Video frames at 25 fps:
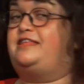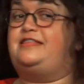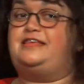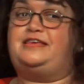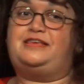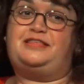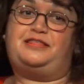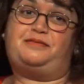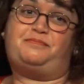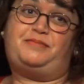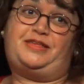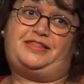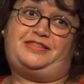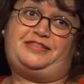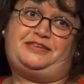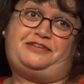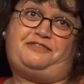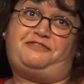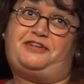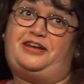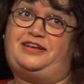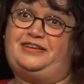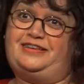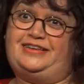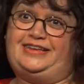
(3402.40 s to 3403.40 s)
teacher, Mr.
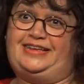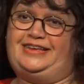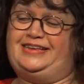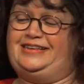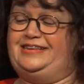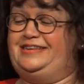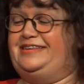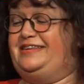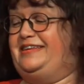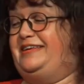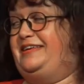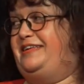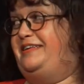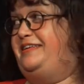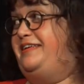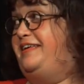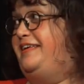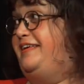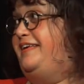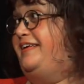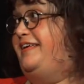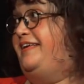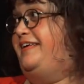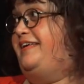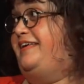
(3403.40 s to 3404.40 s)
Grundy, into,
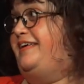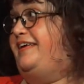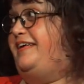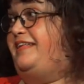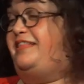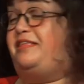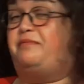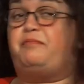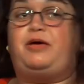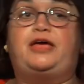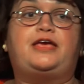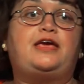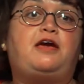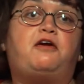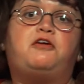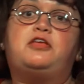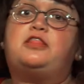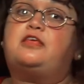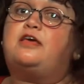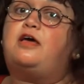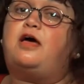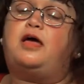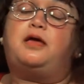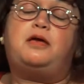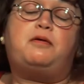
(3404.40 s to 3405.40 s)
into my
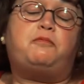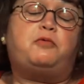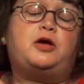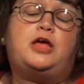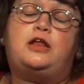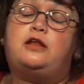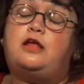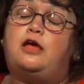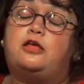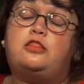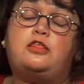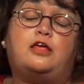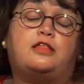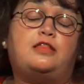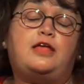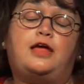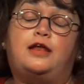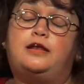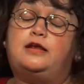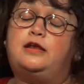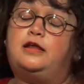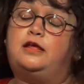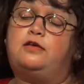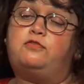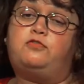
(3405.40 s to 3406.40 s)
character guide, and I just
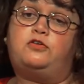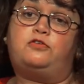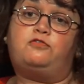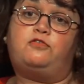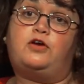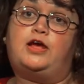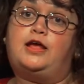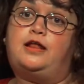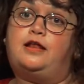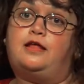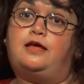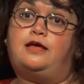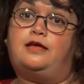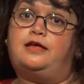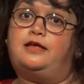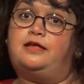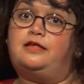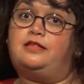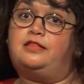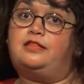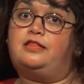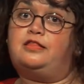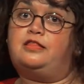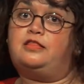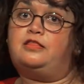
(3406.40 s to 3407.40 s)
hadn't even
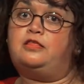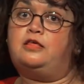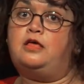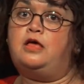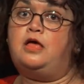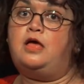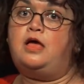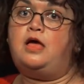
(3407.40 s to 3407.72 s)
realised.